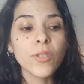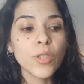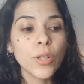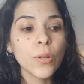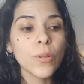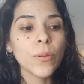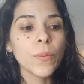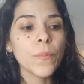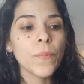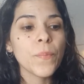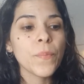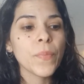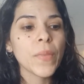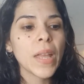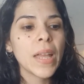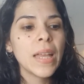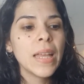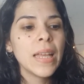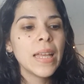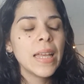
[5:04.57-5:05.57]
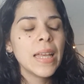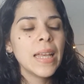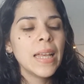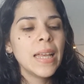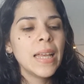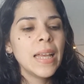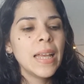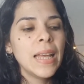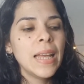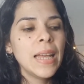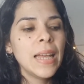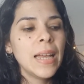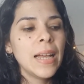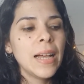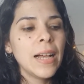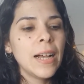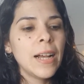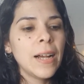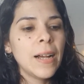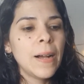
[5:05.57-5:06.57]
too.
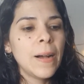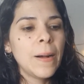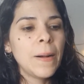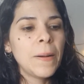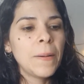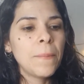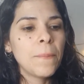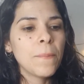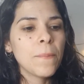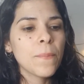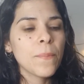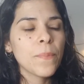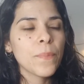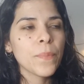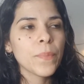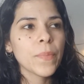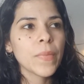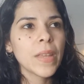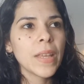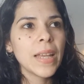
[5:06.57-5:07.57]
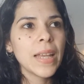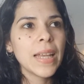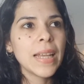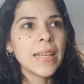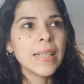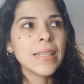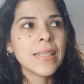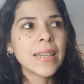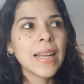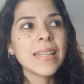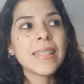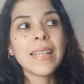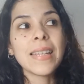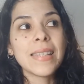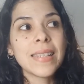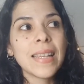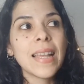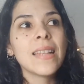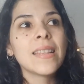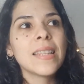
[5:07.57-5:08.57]
Um, and as I
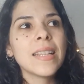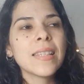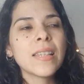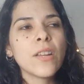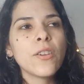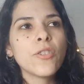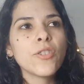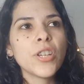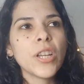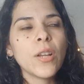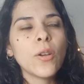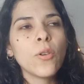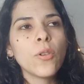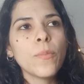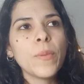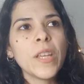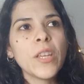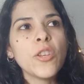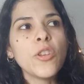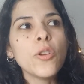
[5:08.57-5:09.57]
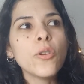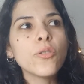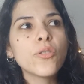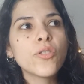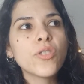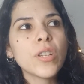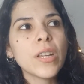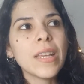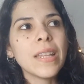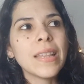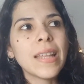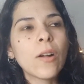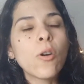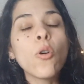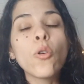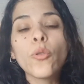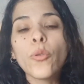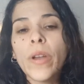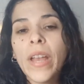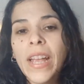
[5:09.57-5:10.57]
said, this energy could be used in the co
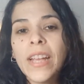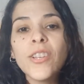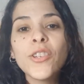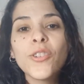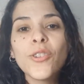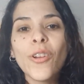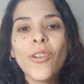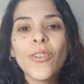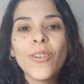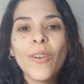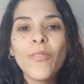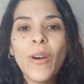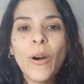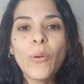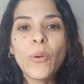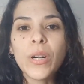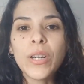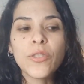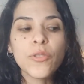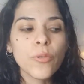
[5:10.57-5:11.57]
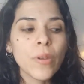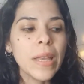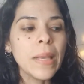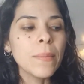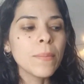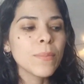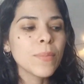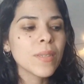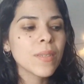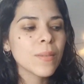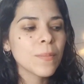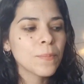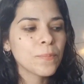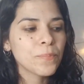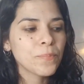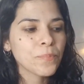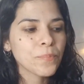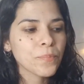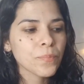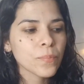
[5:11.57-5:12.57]
creation of our dreams
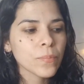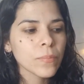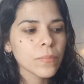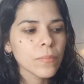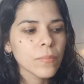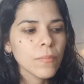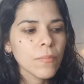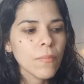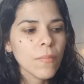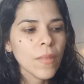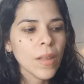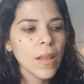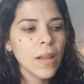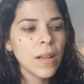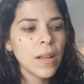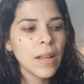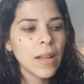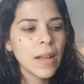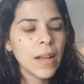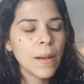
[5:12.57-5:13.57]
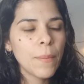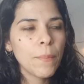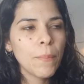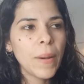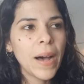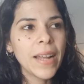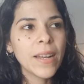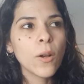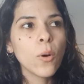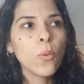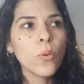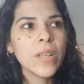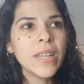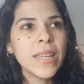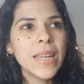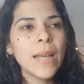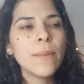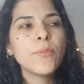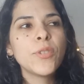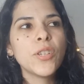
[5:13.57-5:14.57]
um, but with
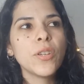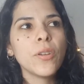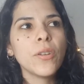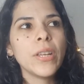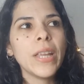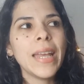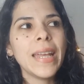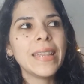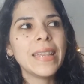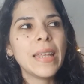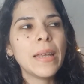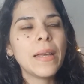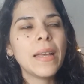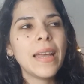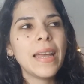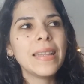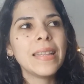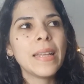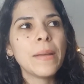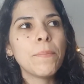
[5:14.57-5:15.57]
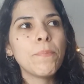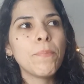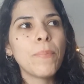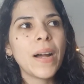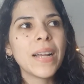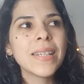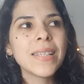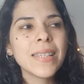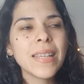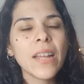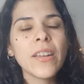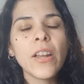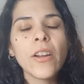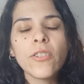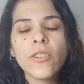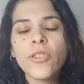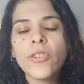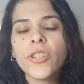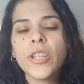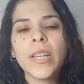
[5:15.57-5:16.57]
Neptune in the in the Piscean
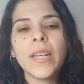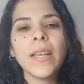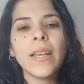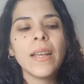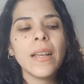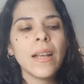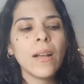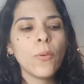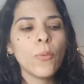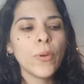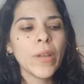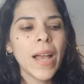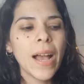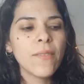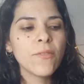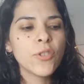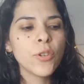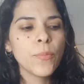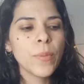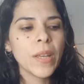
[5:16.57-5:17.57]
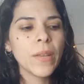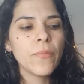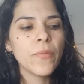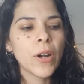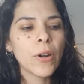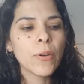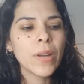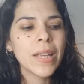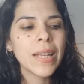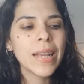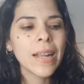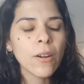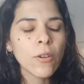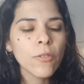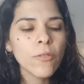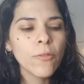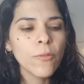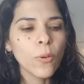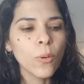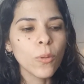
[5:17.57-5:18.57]
energy, we have to be very
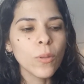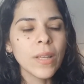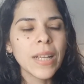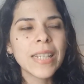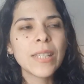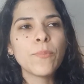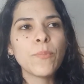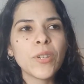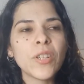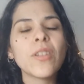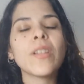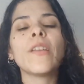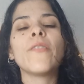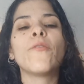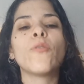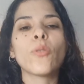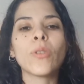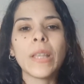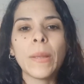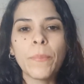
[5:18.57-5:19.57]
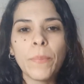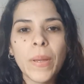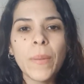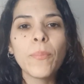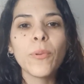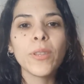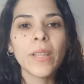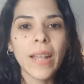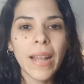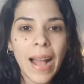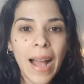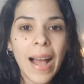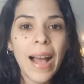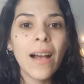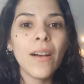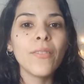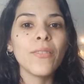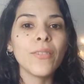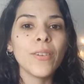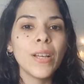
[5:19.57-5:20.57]
careful, especially for the people that
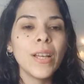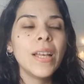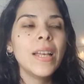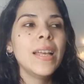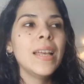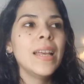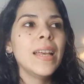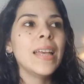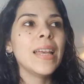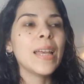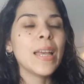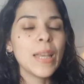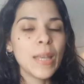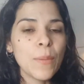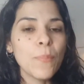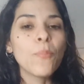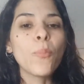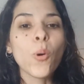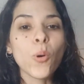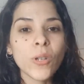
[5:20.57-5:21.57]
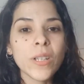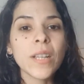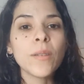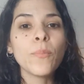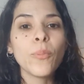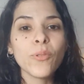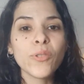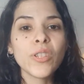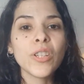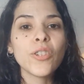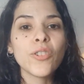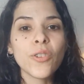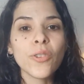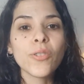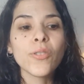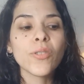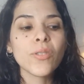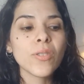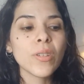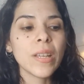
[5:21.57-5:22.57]
have uh, important
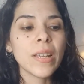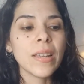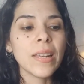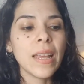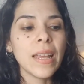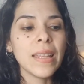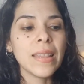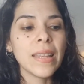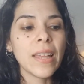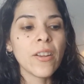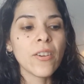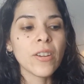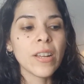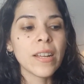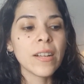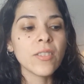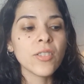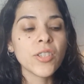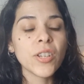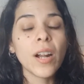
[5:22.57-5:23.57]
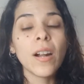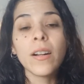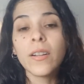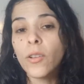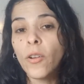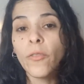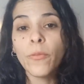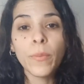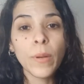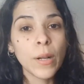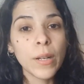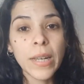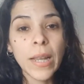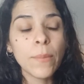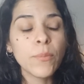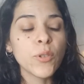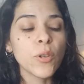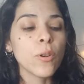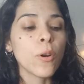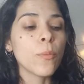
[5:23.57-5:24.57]
positions in in their natal chart of
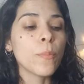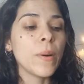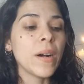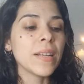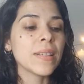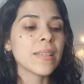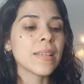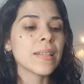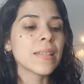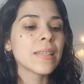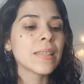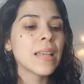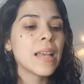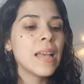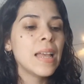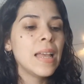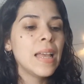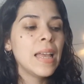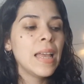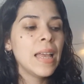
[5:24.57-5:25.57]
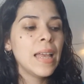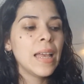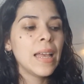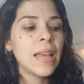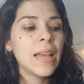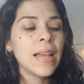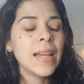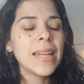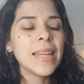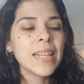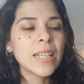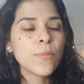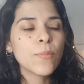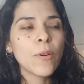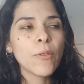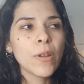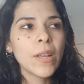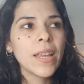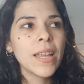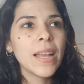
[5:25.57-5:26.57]
Neptune or Pisces. Uh, it is
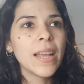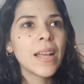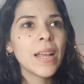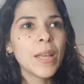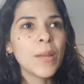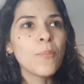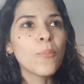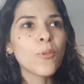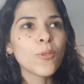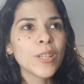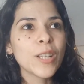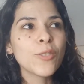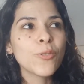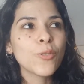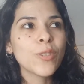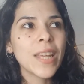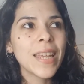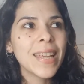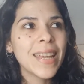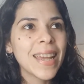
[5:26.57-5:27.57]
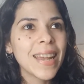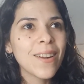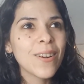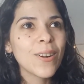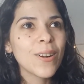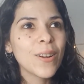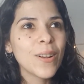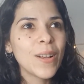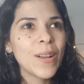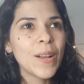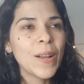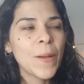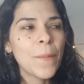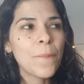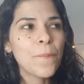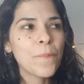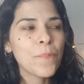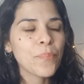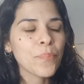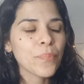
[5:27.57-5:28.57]
very important to take care,
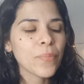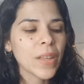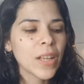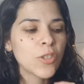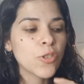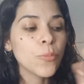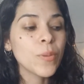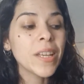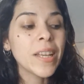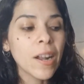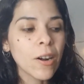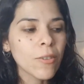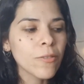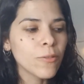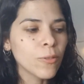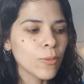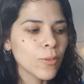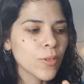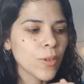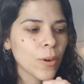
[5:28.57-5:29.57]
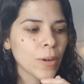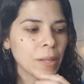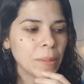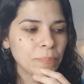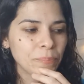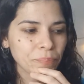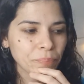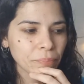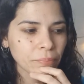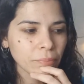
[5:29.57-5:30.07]
um, to be careful, sorry,